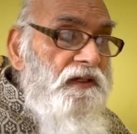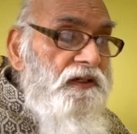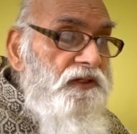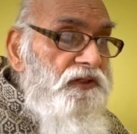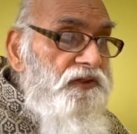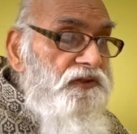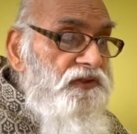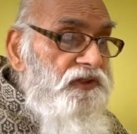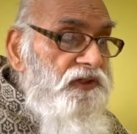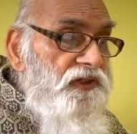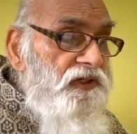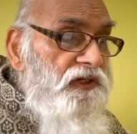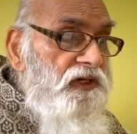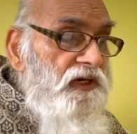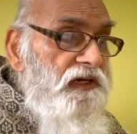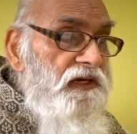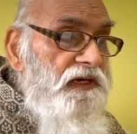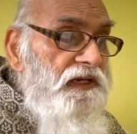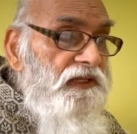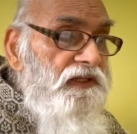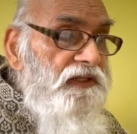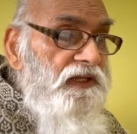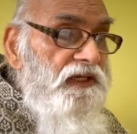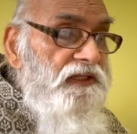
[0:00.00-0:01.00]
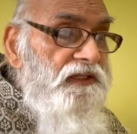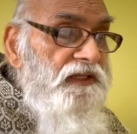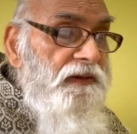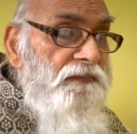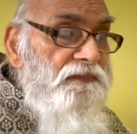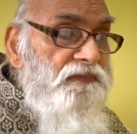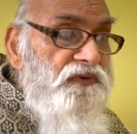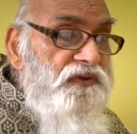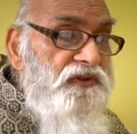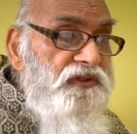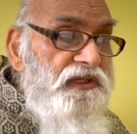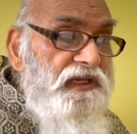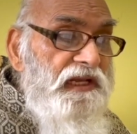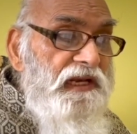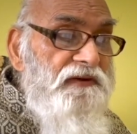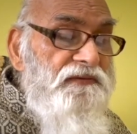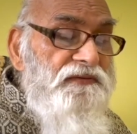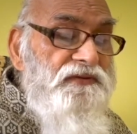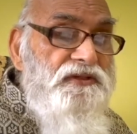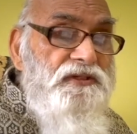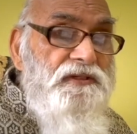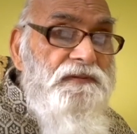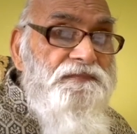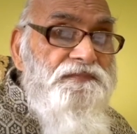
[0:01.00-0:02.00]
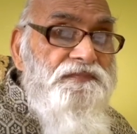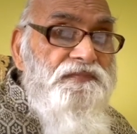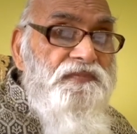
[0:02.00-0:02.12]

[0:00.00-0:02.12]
Certainly, they themselves